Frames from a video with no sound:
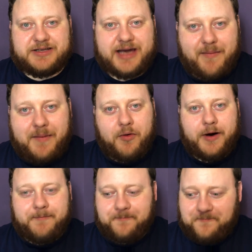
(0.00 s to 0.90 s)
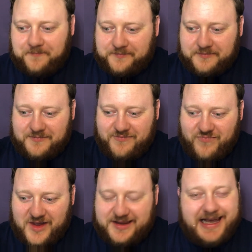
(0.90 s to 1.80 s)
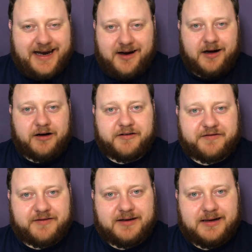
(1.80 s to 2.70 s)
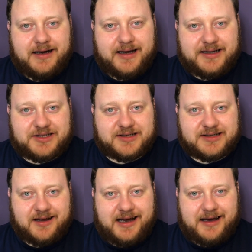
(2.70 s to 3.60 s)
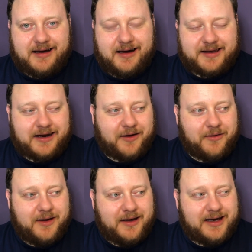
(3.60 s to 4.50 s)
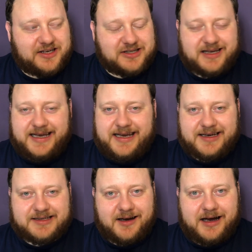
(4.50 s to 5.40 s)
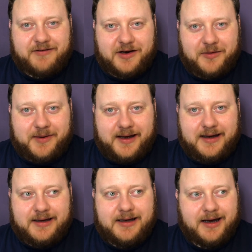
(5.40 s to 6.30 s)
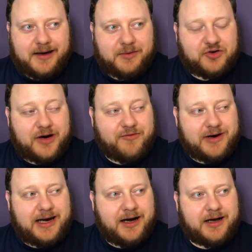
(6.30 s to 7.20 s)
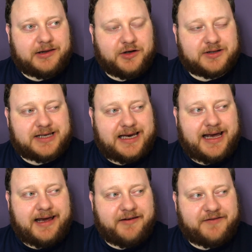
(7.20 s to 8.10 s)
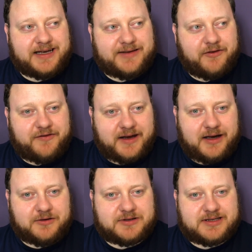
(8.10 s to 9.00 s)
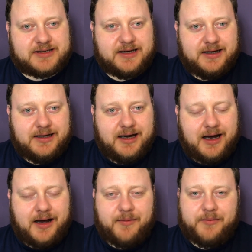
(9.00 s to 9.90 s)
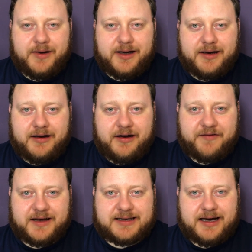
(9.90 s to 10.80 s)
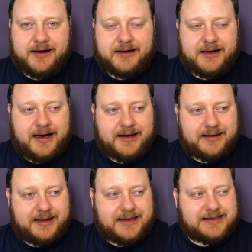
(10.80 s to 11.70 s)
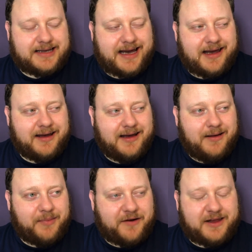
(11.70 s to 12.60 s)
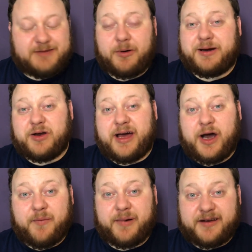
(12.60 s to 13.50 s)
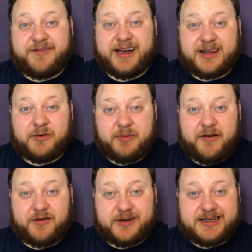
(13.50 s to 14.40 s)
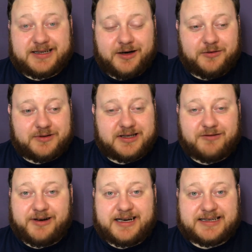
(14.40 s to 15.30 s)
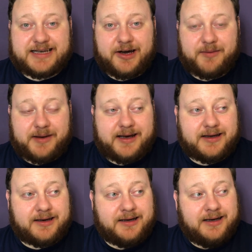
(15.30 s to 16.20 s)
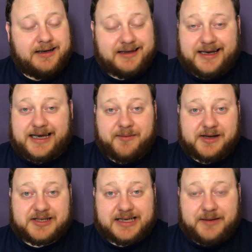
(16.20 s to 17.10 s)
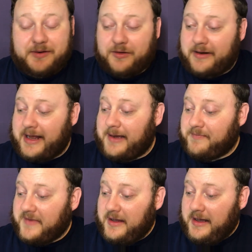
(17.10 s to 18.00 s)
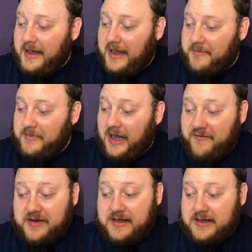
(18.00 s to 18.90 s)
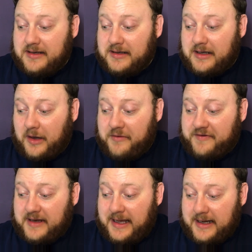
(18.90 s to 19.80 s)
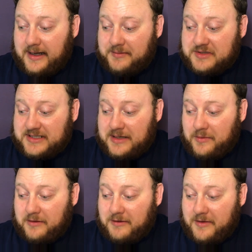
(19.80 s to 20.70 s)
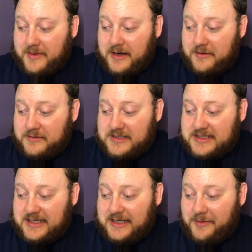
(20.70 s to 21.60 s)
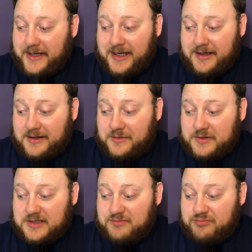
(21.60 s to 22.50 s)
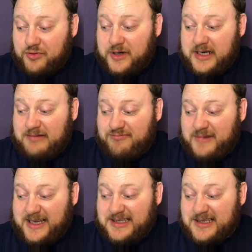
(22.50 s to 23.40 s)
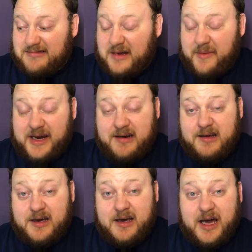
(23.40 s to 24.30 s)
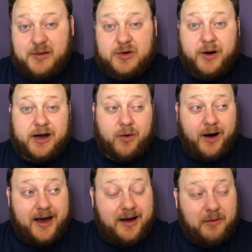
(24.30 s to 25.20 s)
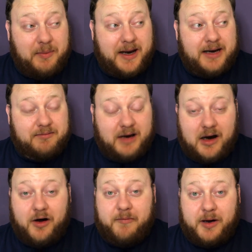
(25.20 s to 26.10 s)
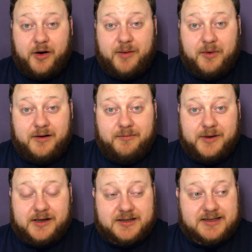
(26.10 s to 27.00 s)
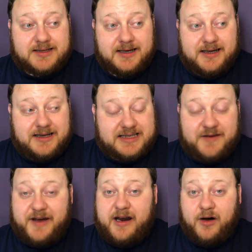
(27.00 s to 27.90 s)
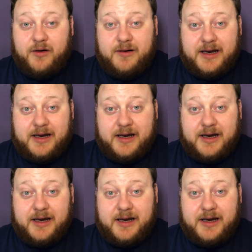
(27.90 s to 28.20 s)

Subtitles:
You get my point. Day and a half. And it's just like, I don't know, it's just eating us alive a little bit. And we're trying really hard not to let it affect everything else and affect our day-to-day. But I think it's probably not helped by the fact that we both got these colds that are running us down a bit and didn't get much sleep and all of that. Other than going for the haircut, I'm just seeing what I wrote in my notes. The weekend was pretty decent. I mean, it was quite quiet. We played a lot of Pokemon because there's an event on.